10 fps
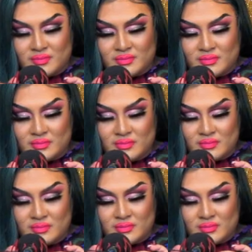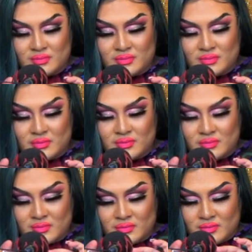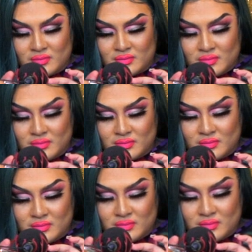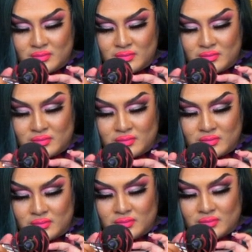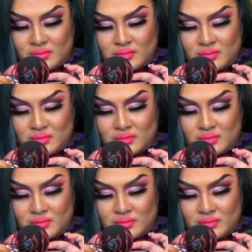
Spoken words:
(not speaking)